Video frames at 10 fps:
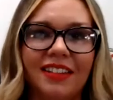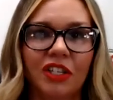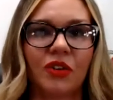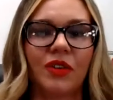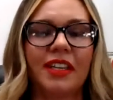
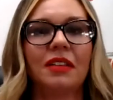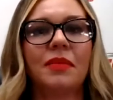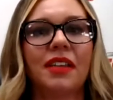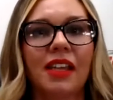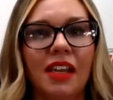So in the
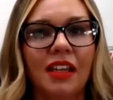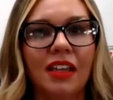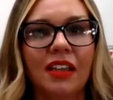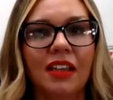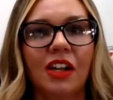
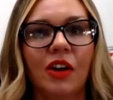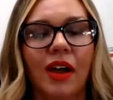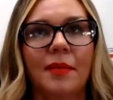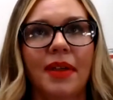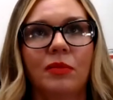beginning,
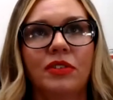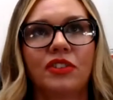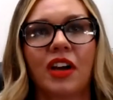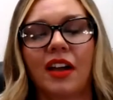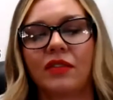I'm helping
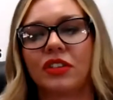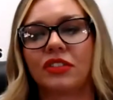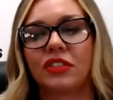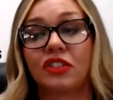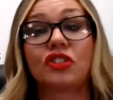
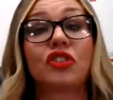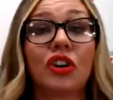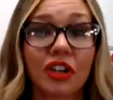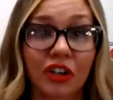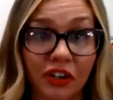drivers
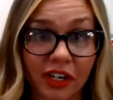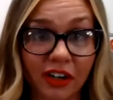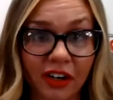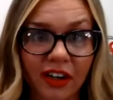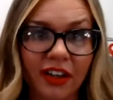start a
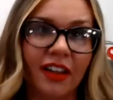career.